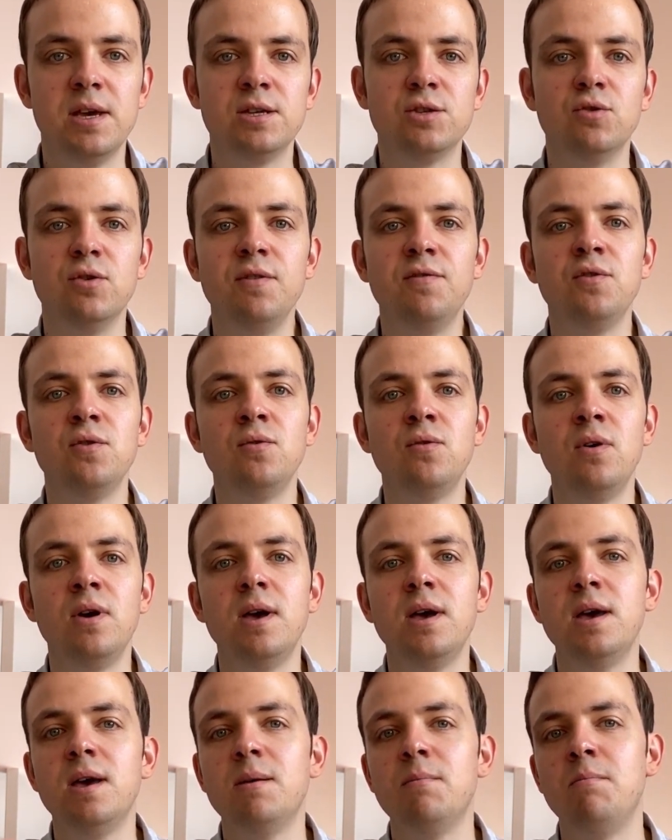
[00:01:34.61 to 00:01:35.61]
So if you
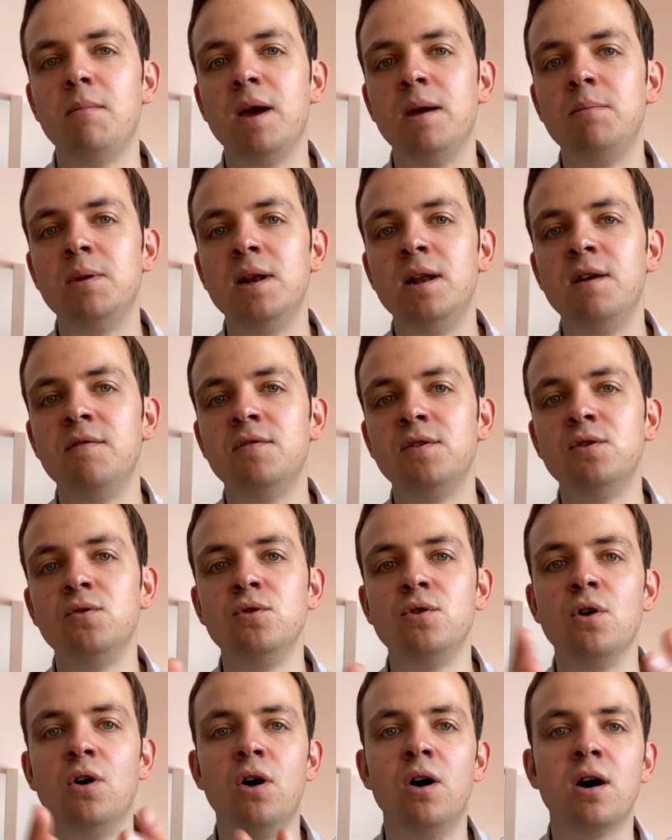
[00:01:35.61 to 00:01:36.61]
maybe live in New
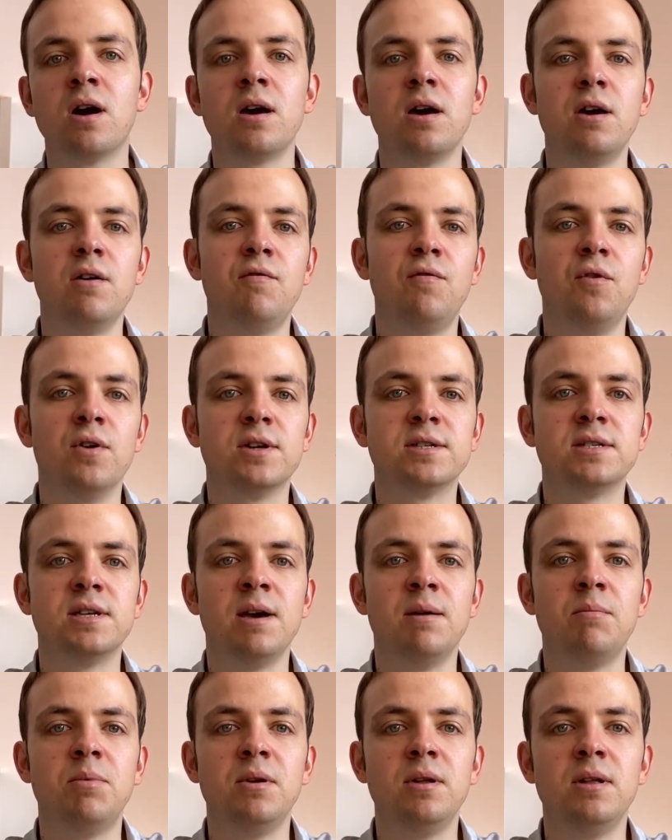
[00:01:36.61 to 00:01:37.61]
York, for
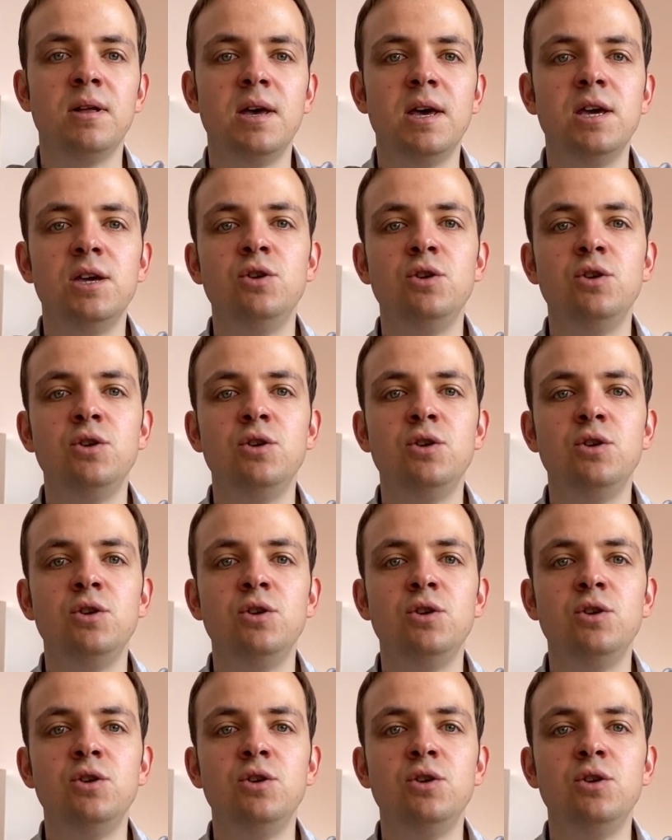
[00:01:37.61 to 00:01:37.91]
example,